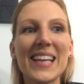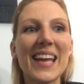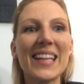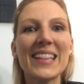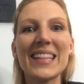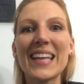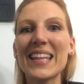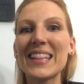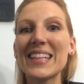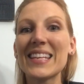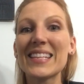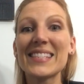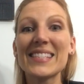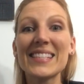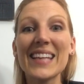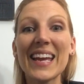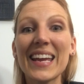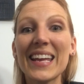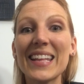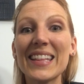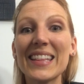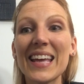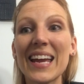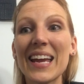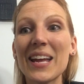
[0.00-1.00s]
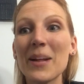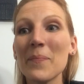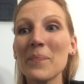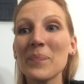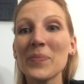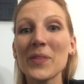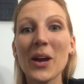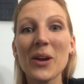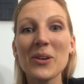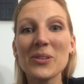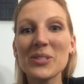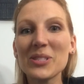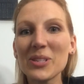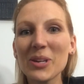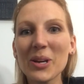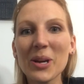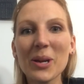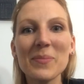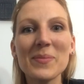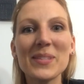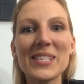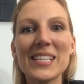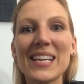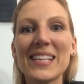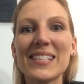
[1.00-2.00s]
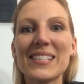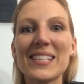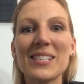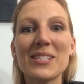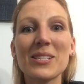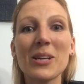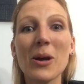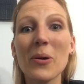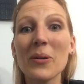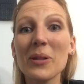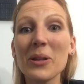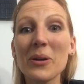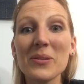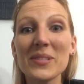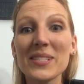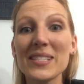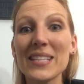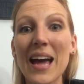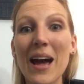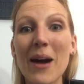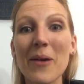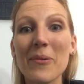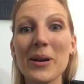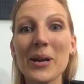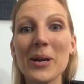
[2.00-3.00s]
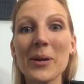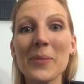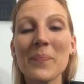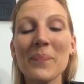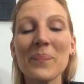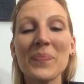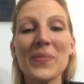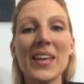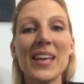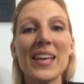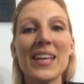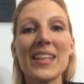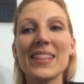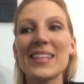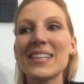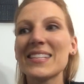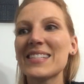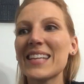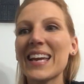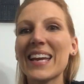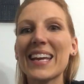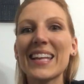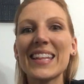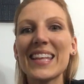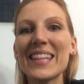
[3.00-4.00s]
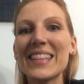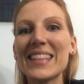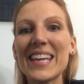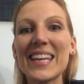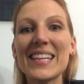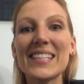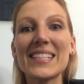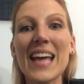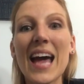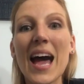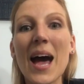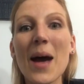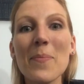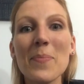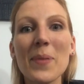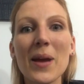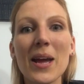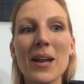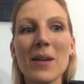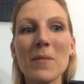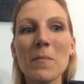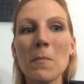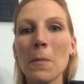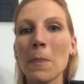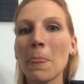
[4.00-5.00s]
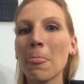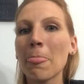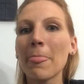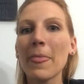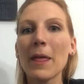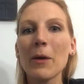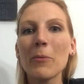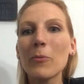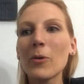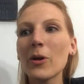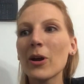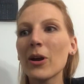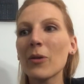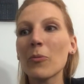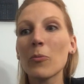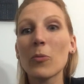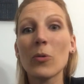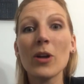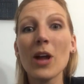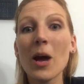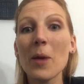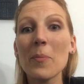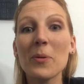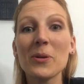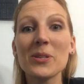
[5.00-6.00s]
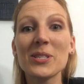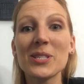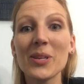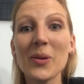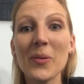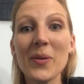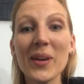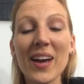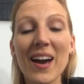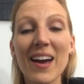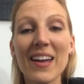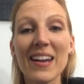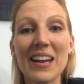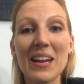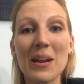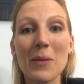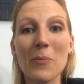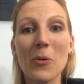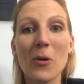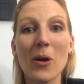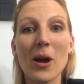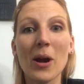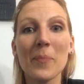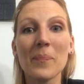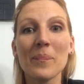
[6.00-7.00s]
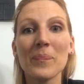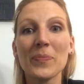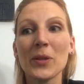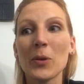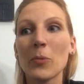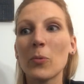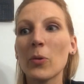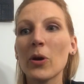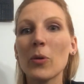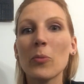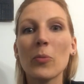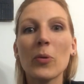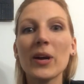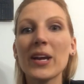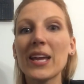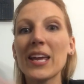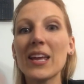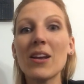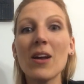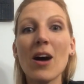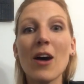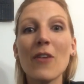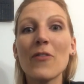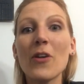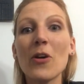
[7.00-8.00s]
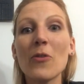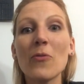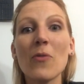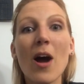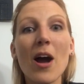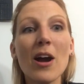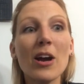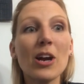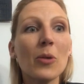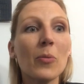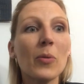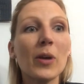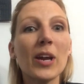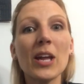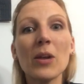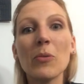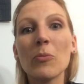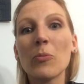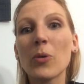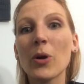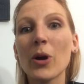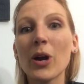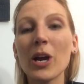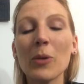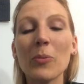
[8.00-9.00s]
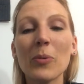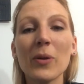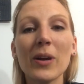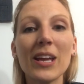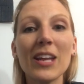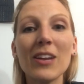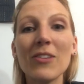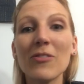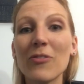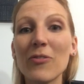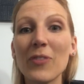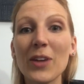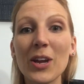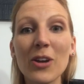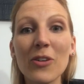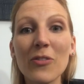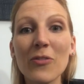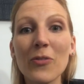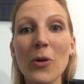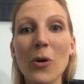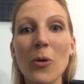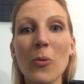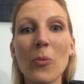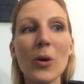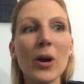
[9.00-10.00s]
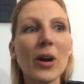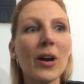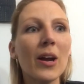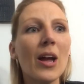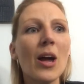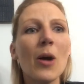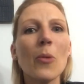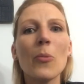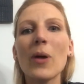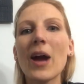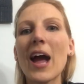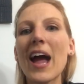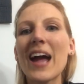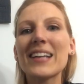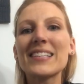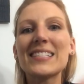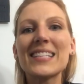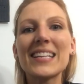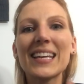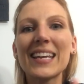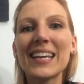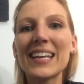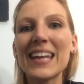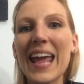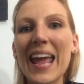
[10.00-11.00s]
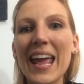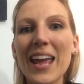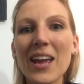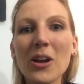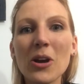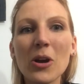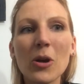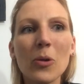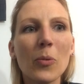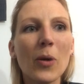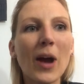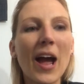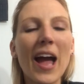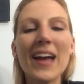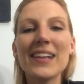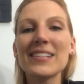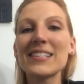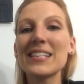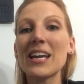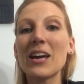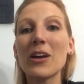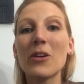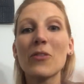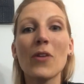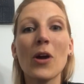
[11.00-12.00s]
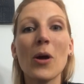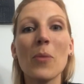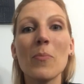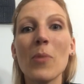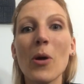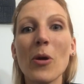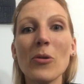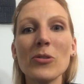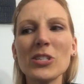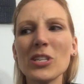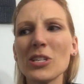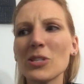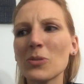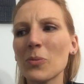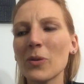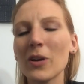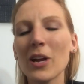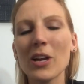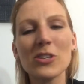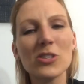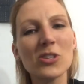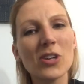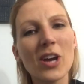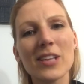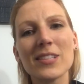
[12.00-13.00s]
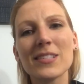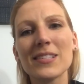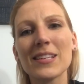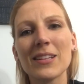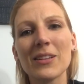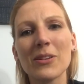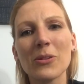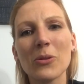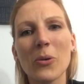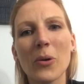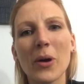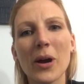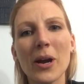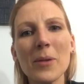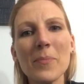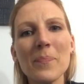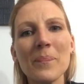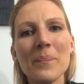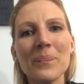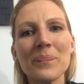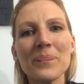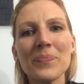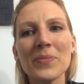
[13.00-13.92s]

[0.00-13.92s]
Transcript: And then the second that our circumstances go a little sour, the second that things happen, that we're we're not pursuing God anymore we're, we're getting off our rocker we're getting worried we're getting fearful we're we're acting in anger we're acting out of our emotions we're not trusting the lord